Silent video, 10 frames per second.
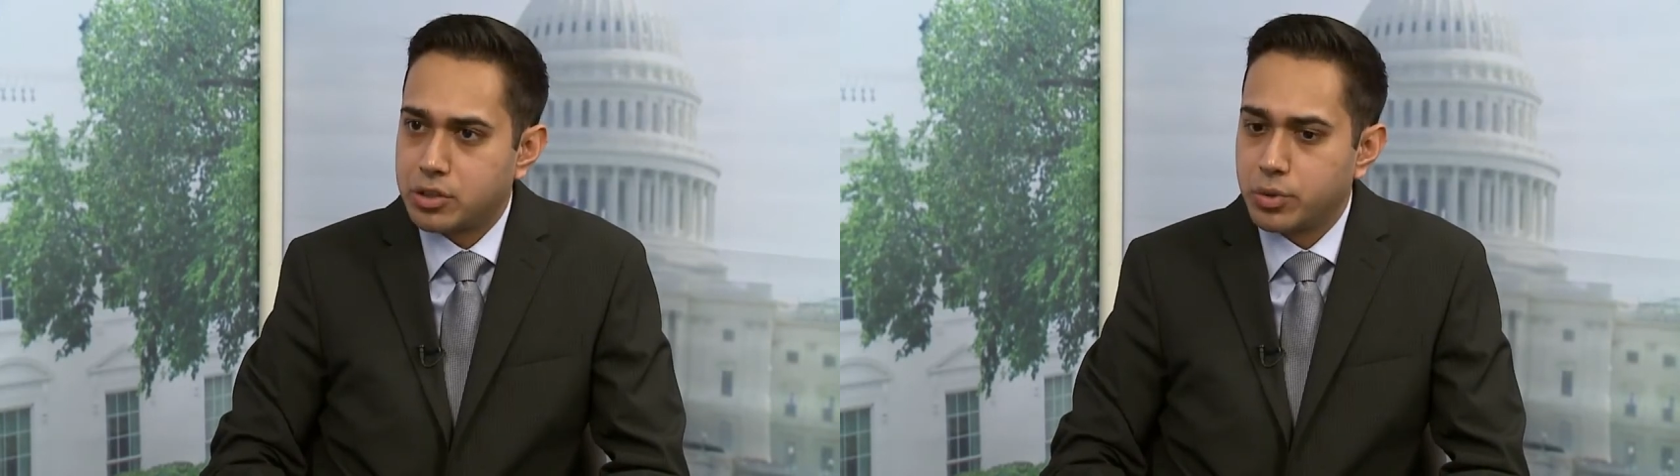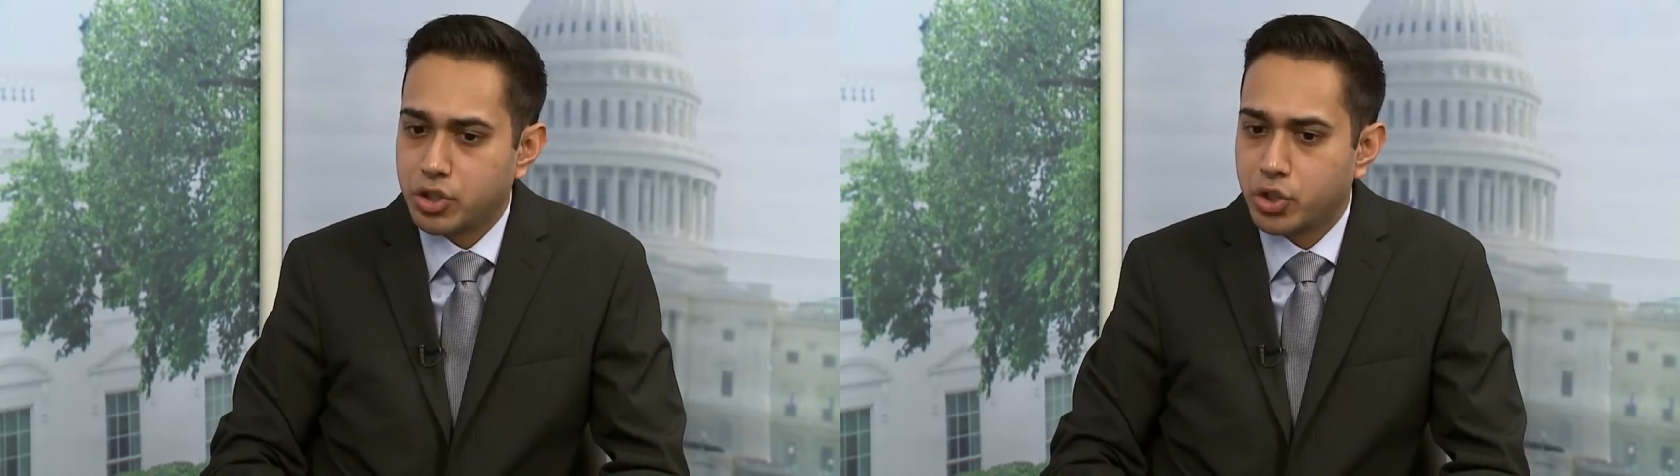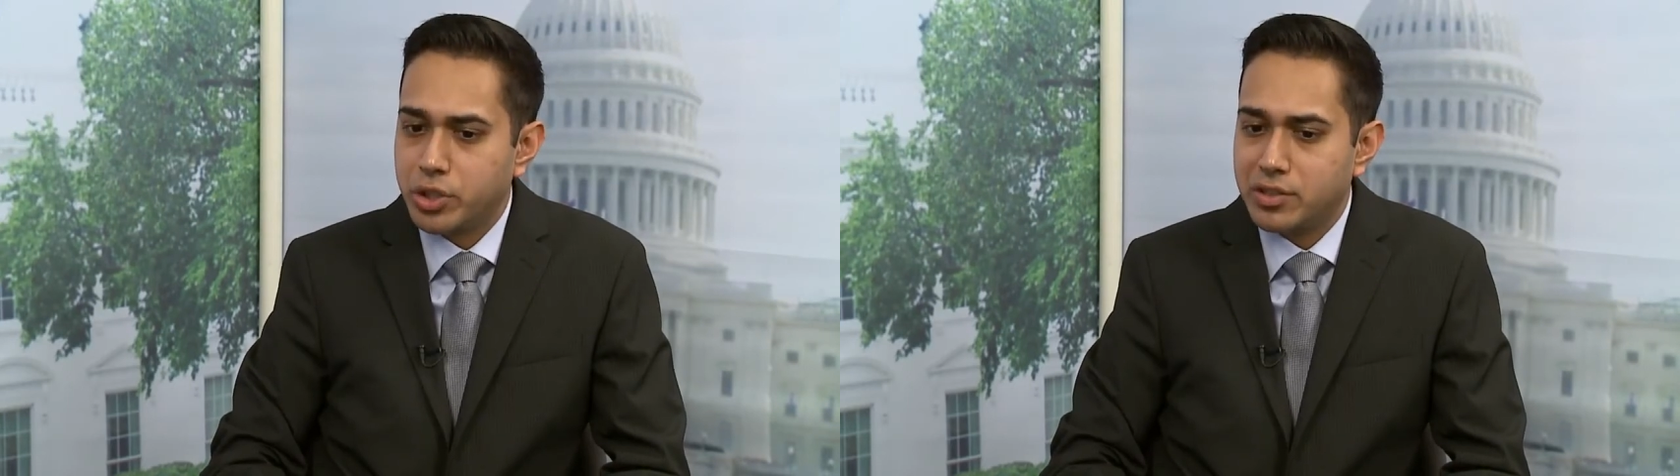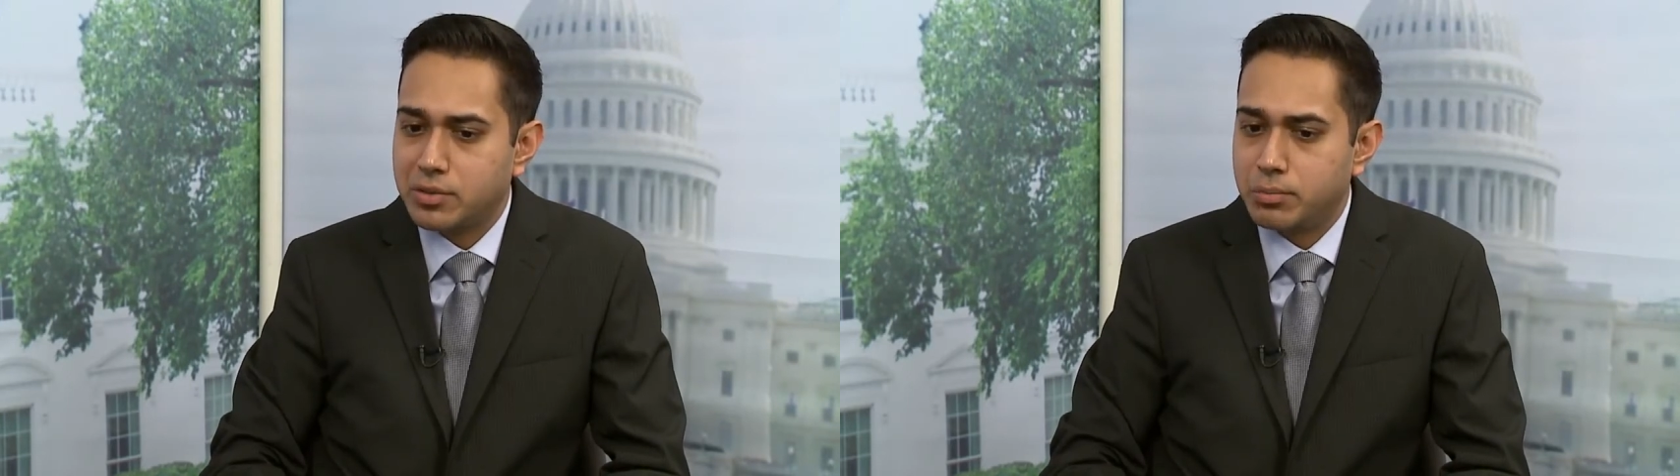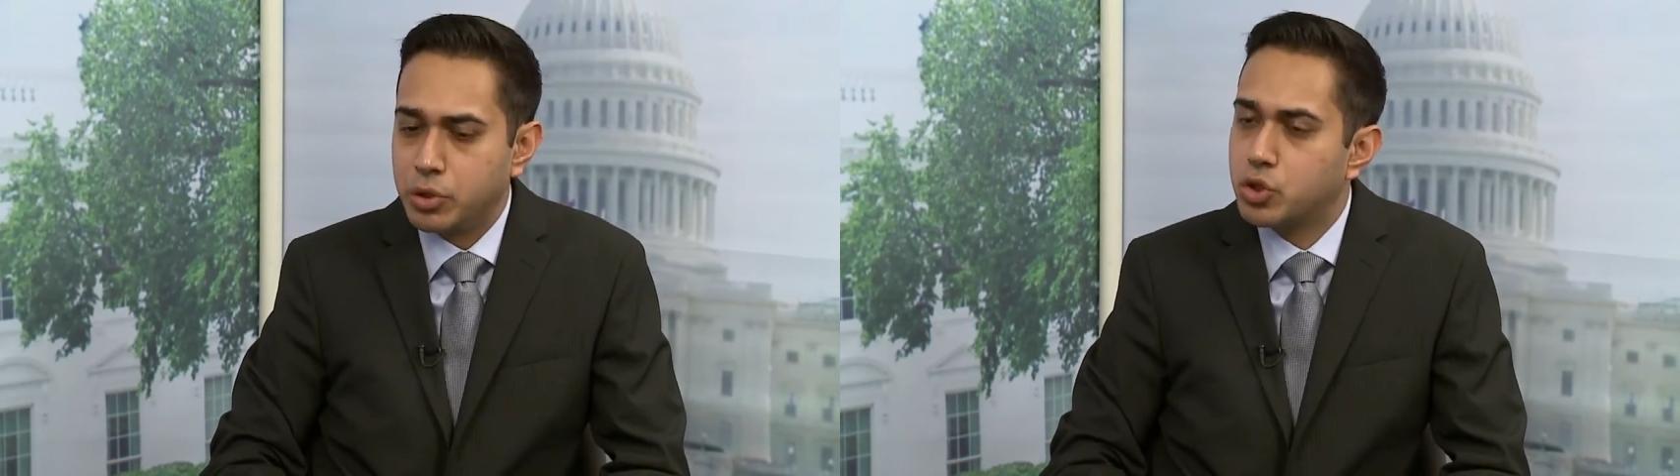to
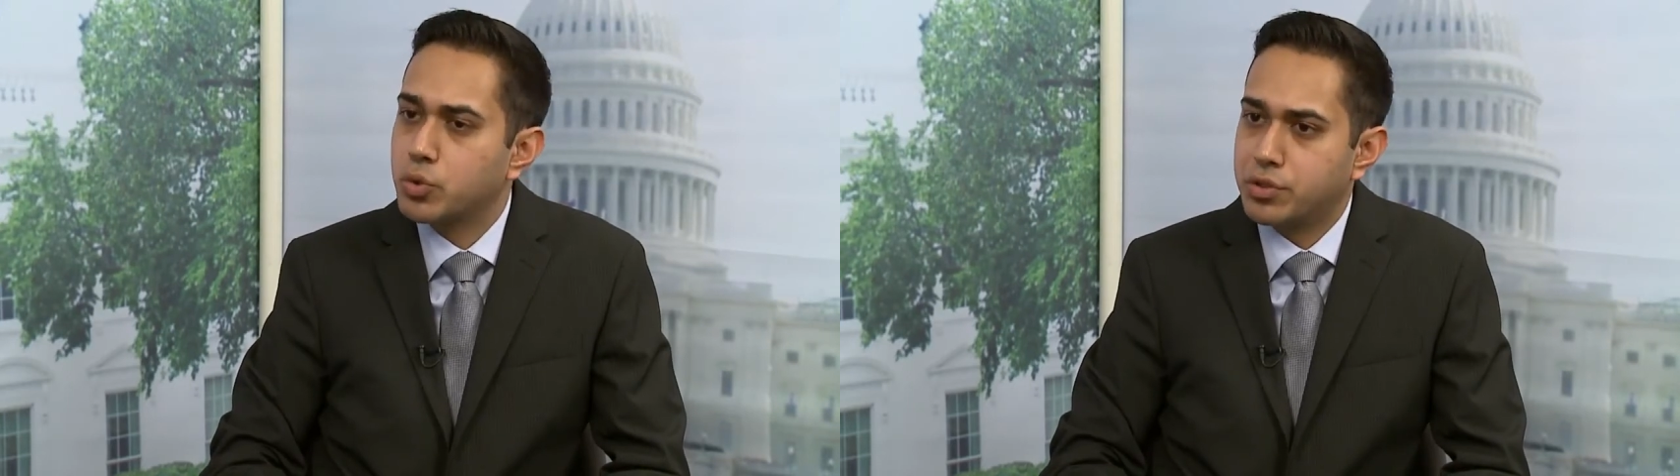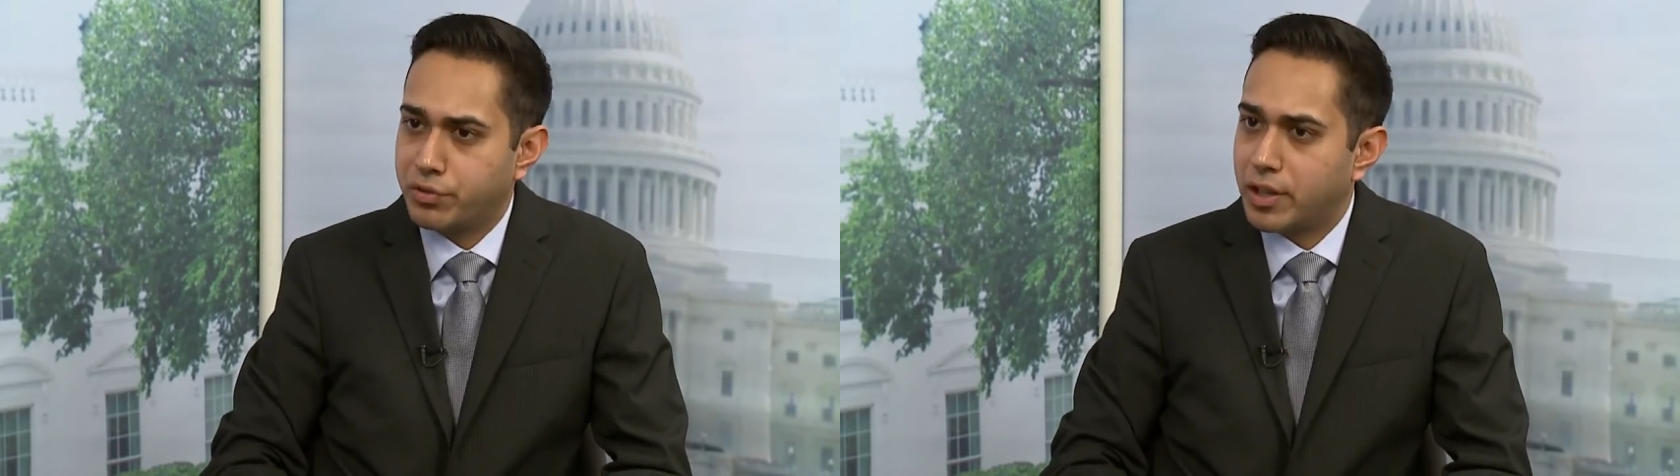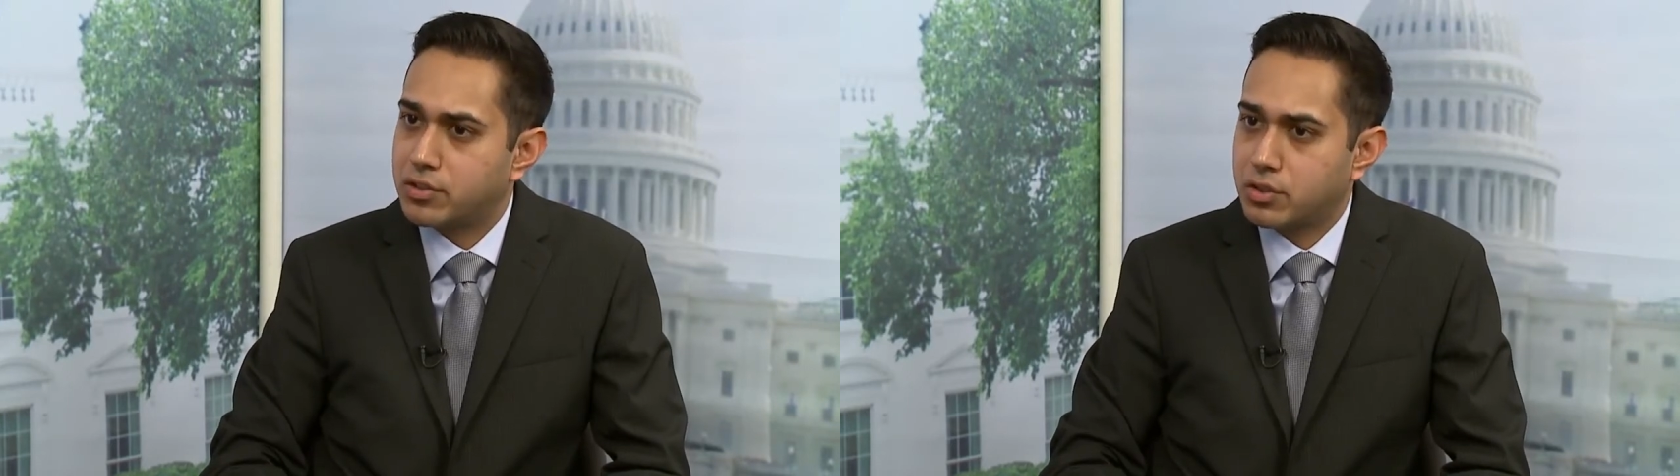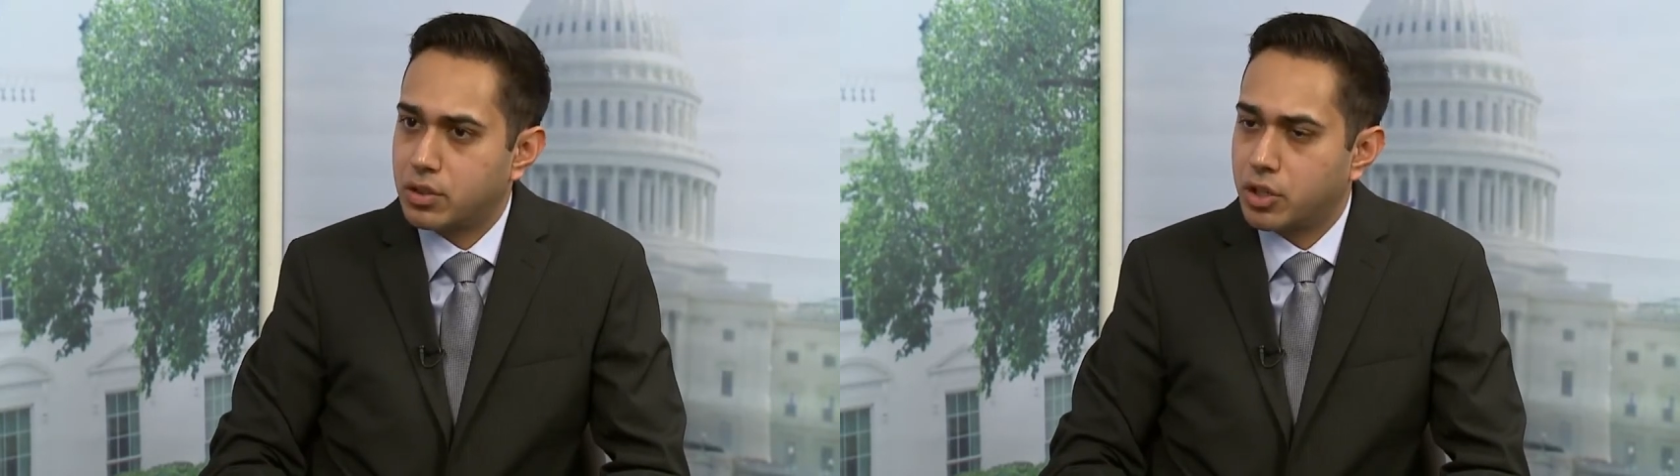increase mutual defense